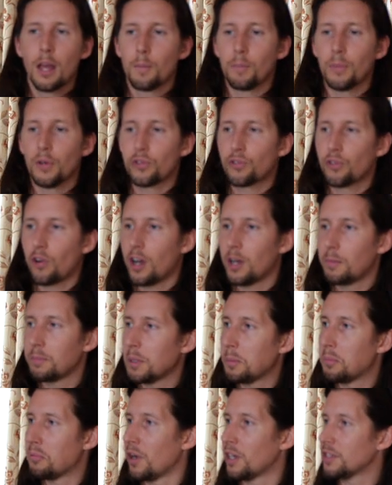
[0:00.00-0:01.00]
But try and
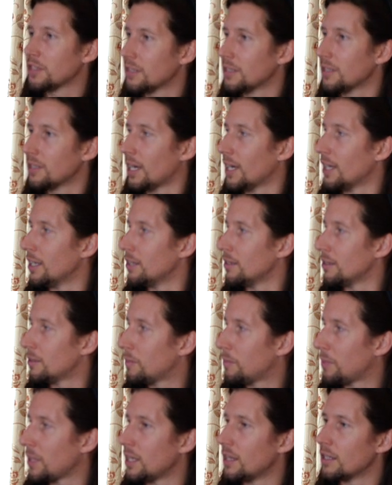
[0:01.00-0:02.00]
be present and
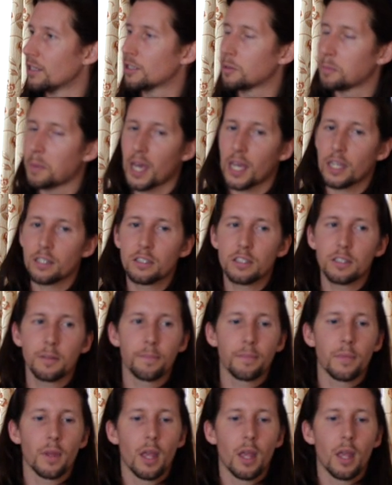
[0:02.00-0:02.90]
be in this space.